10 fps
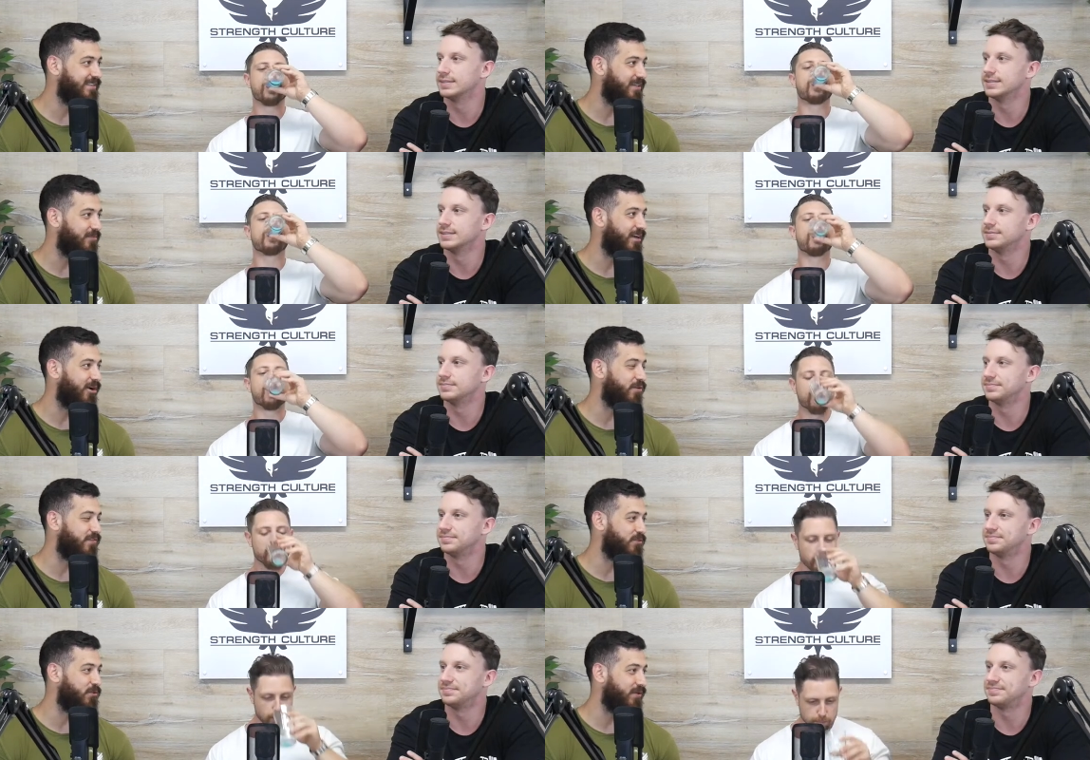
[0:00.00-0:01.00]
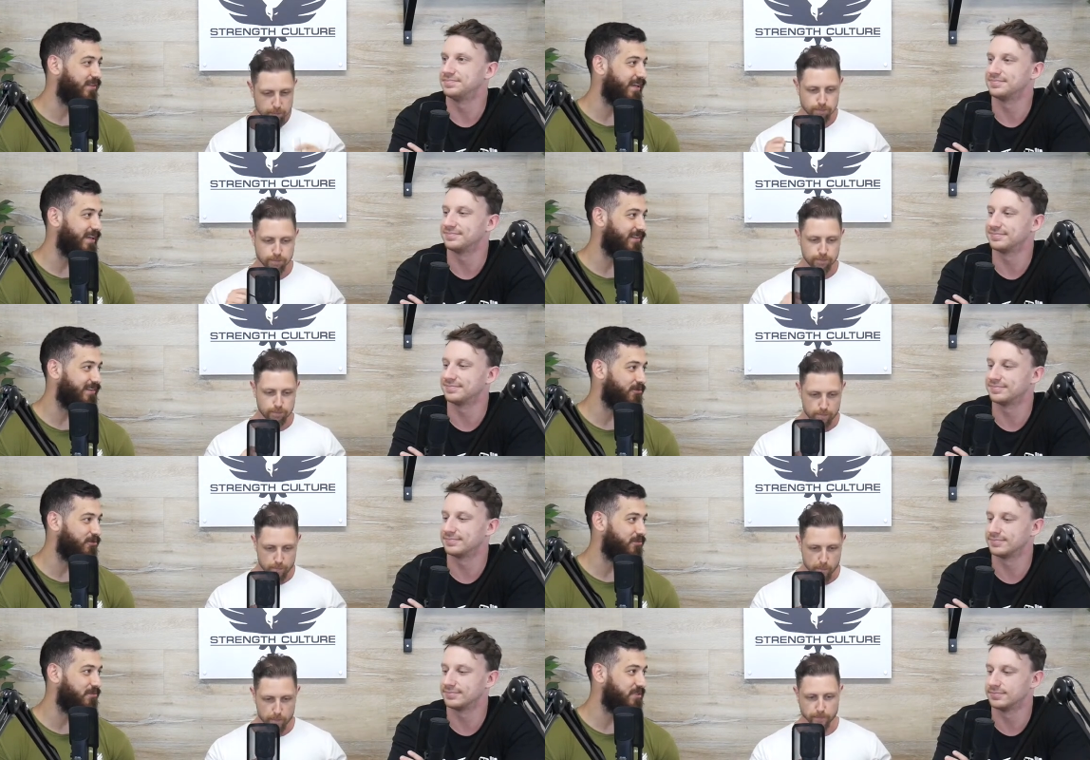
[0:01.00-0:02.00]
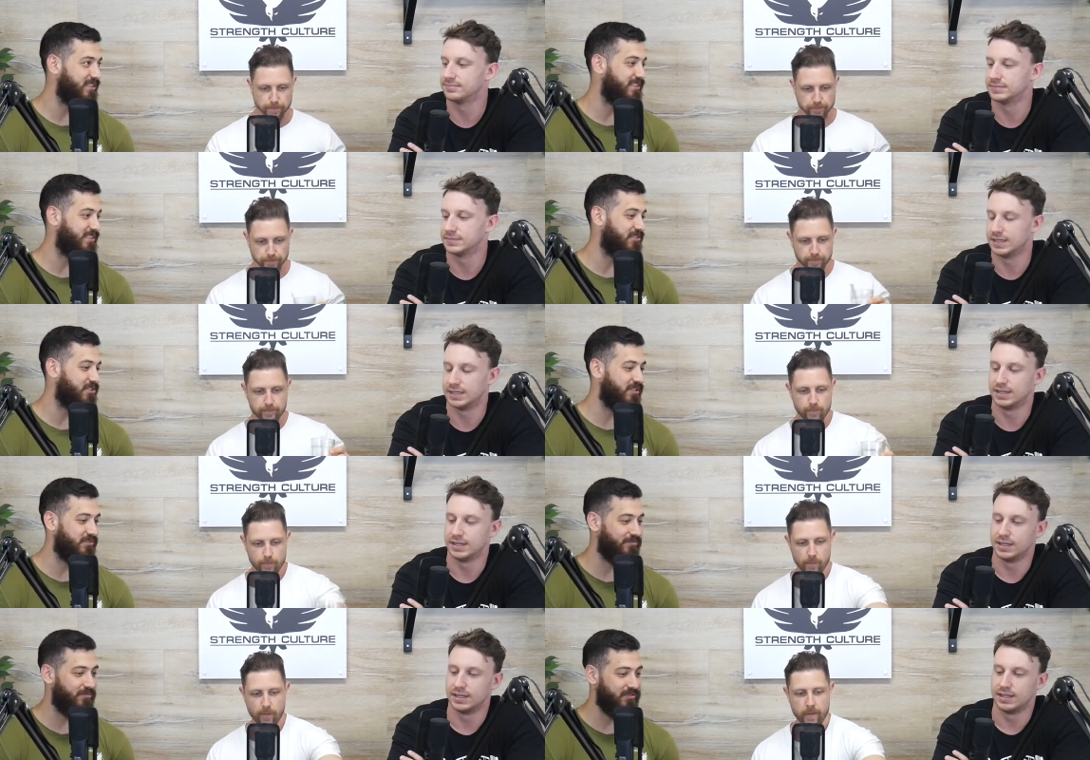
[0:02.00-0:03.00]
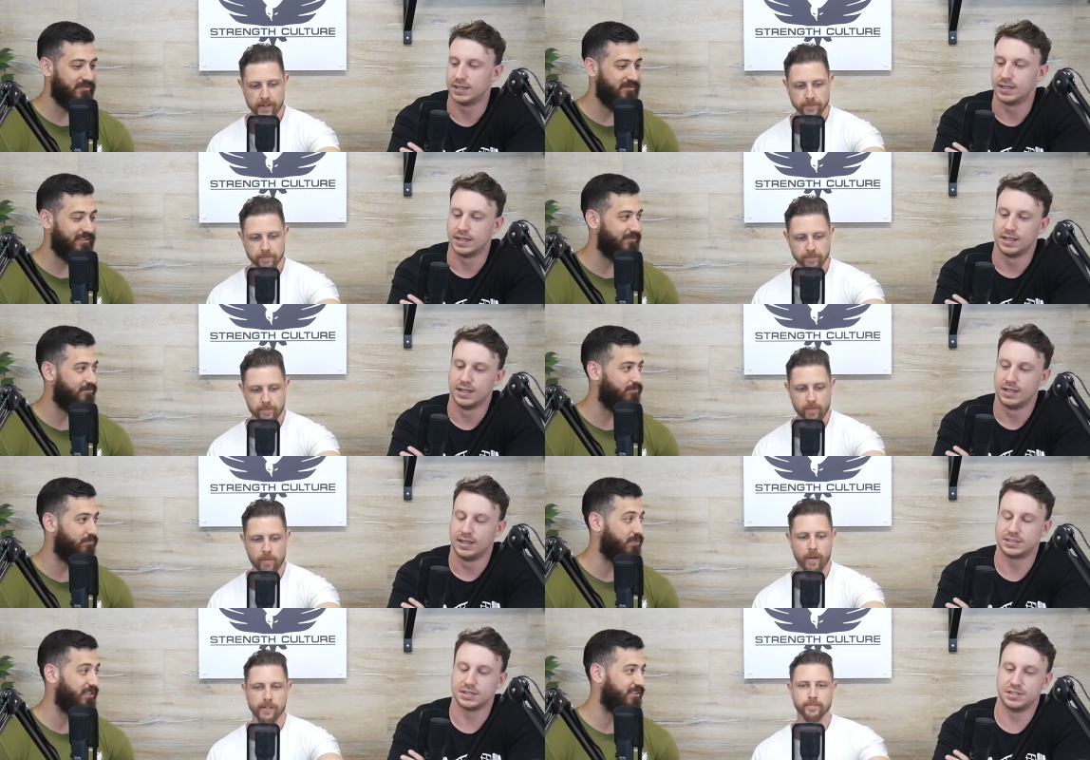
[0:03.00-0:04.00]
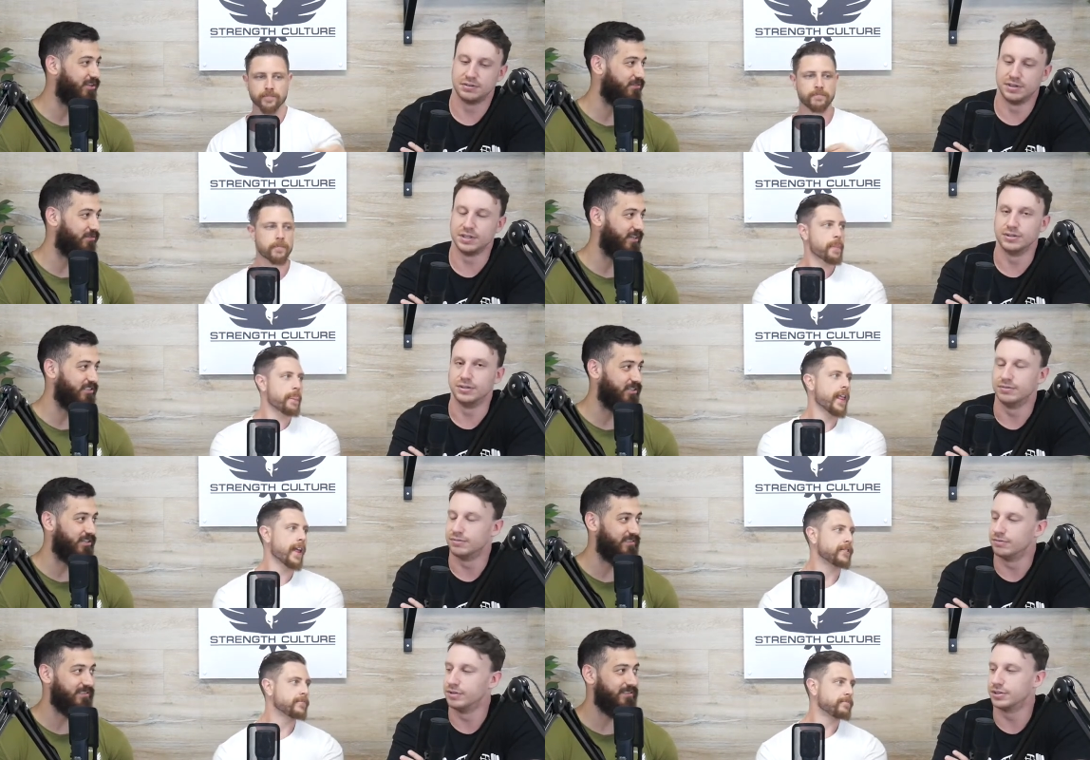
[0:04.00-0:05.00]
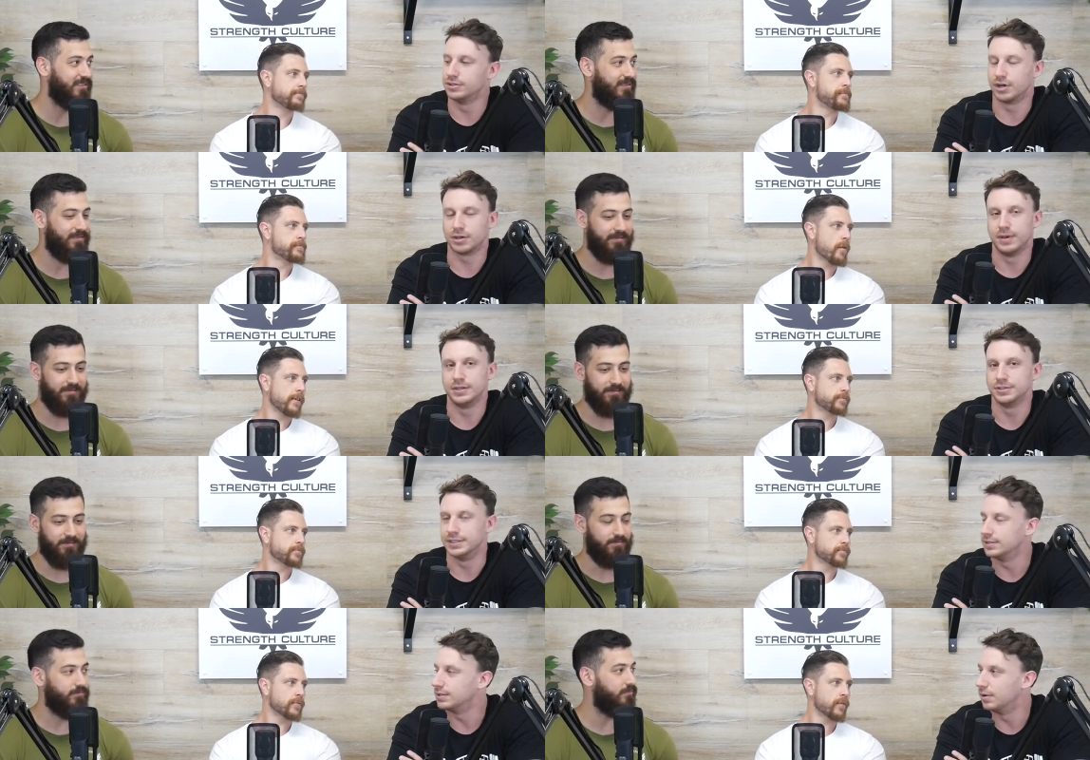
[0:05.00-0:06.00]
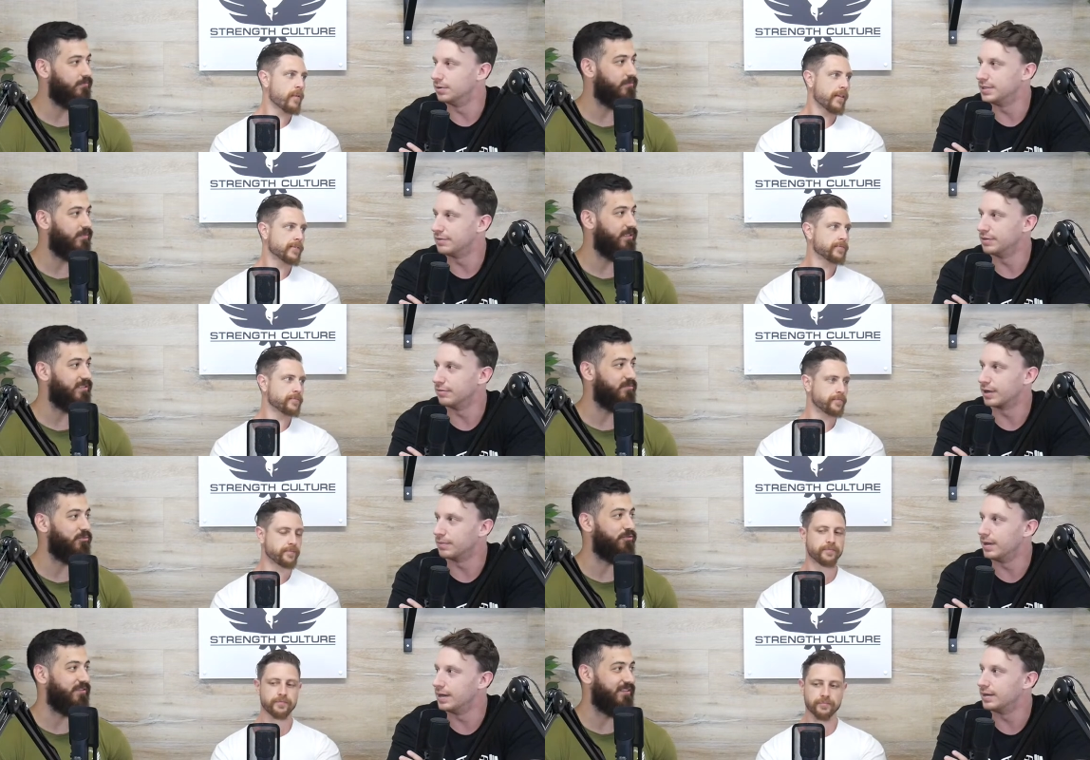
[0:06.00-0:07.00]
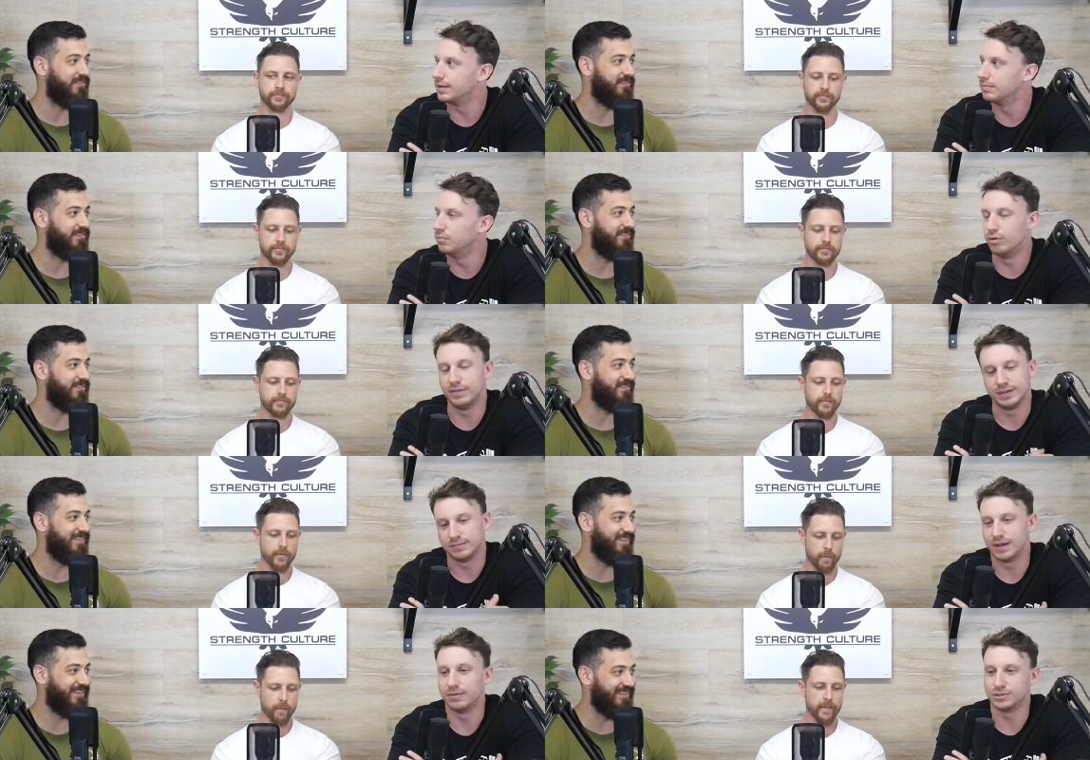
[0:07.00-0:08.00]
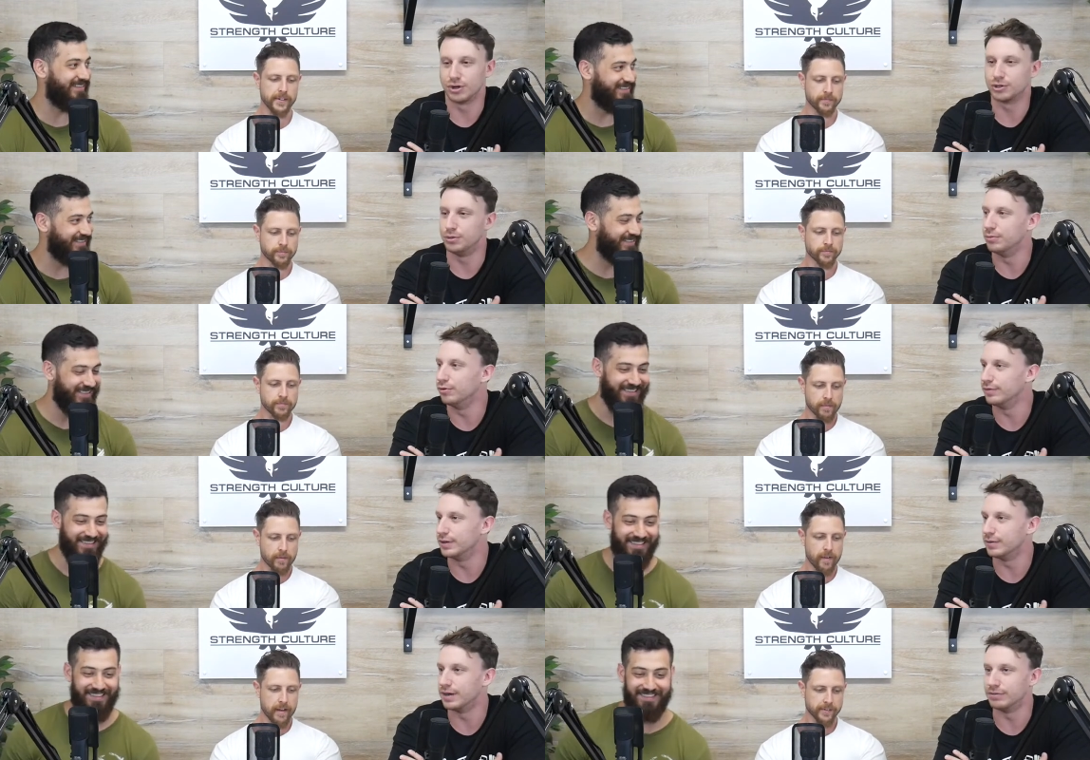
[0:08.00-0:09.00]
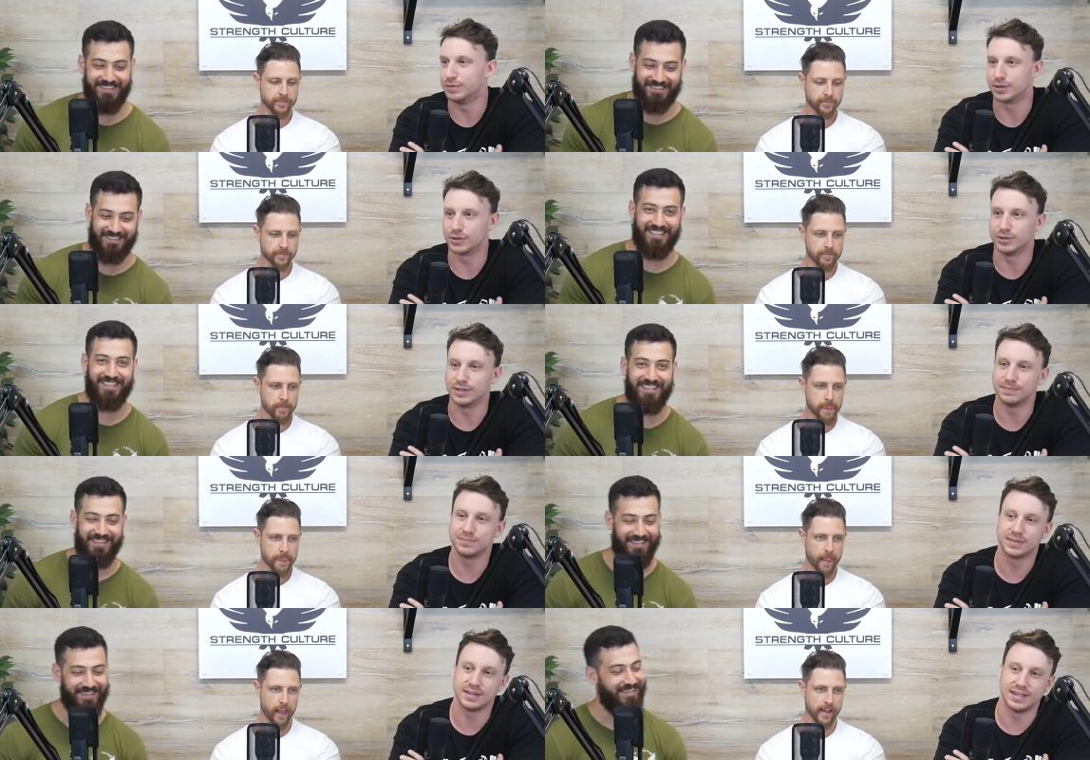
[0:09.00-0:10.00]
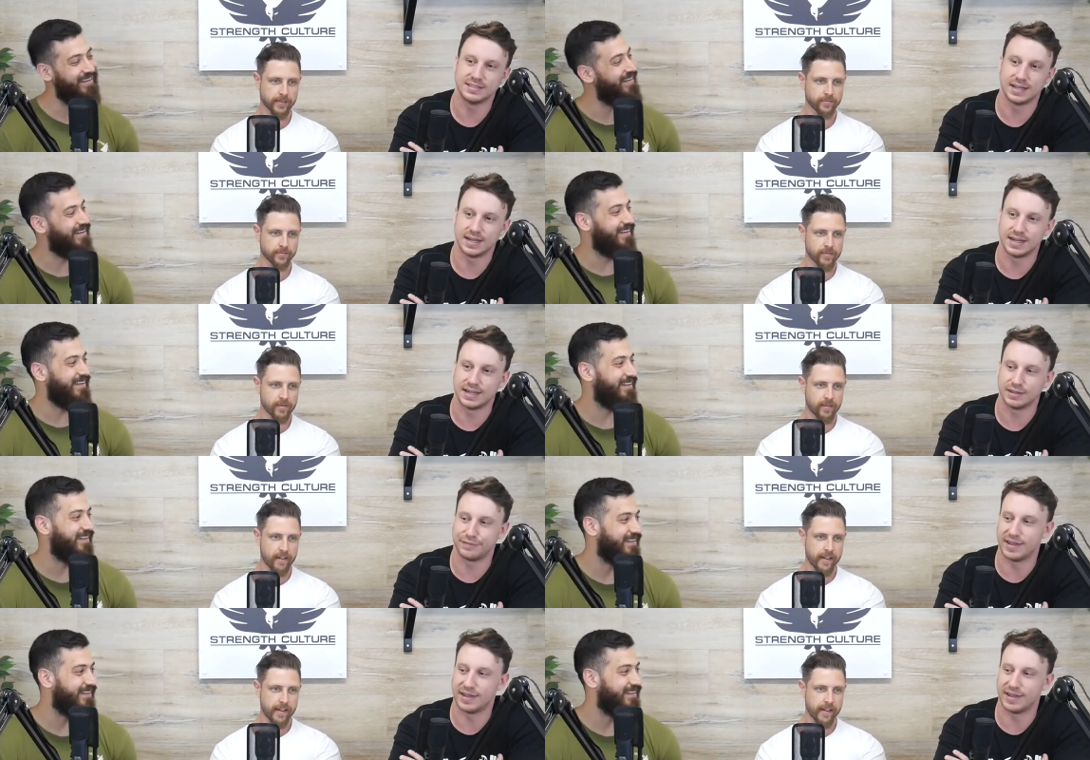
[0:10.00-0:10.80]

Speaker 1: somehow overtook their little business and turned into a multi-million. It's actually a really franchise. good, really good
Speaker 2: documentary. I would definitely it's recommend movie. movie, yeah, or docu movie or whatever you want to call it. It's uh, the